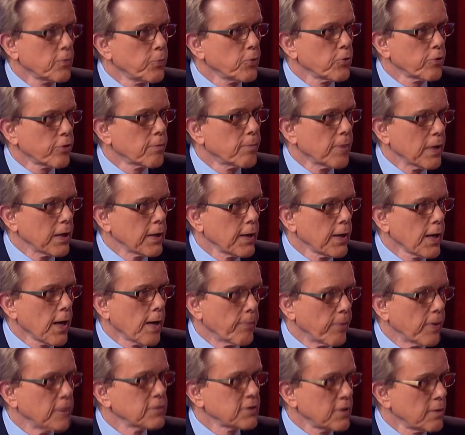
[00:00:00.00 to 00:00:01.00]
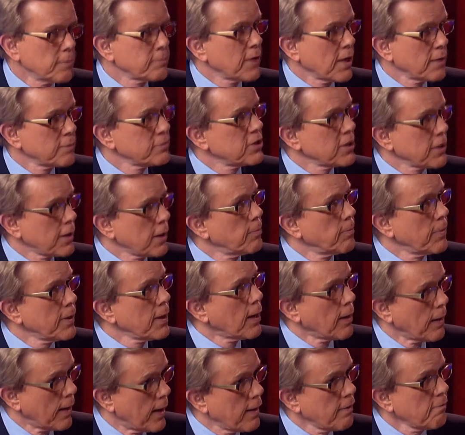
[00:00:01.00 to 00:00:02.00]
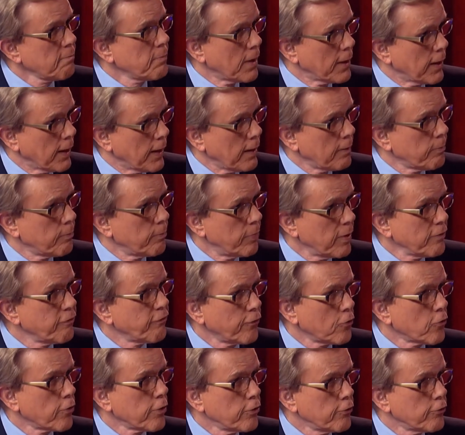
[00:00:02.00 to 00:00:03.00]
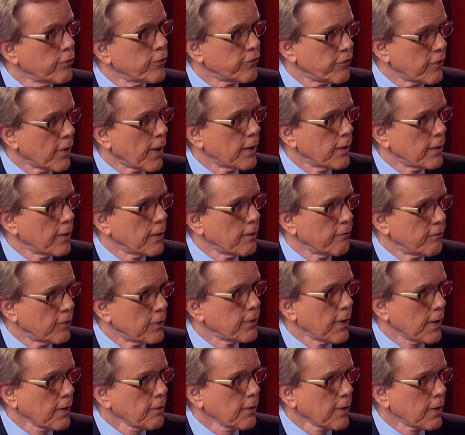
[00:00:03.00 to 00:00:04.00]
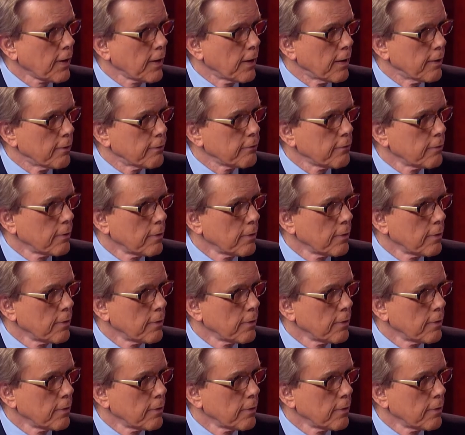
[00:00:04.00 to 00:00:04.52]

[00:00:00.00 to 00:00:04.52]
to put the money up, and sometimes it can be a lot of money before you decide to even take the case.